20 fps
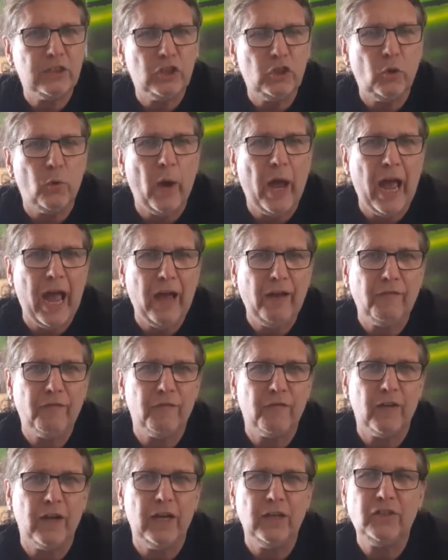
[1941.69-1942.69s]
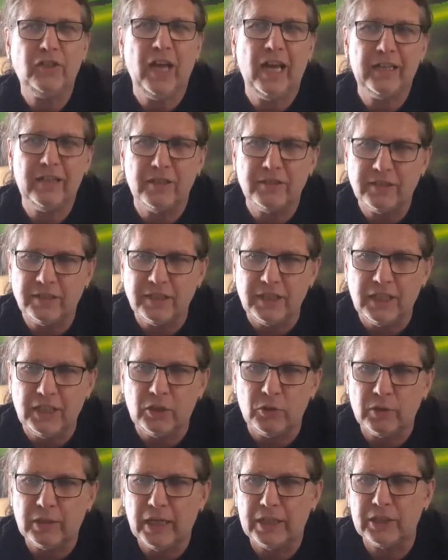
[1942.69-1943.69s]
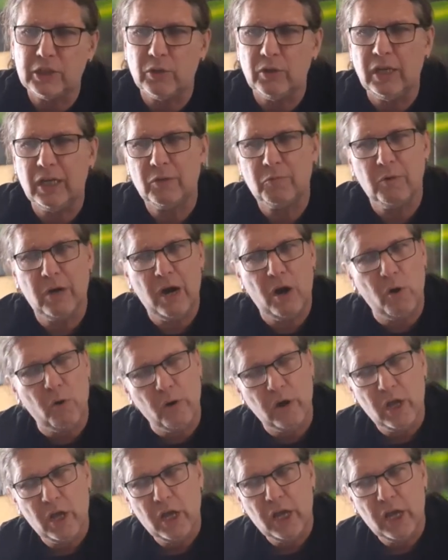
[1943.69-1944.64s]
you have a tendency to kind of go like, wow,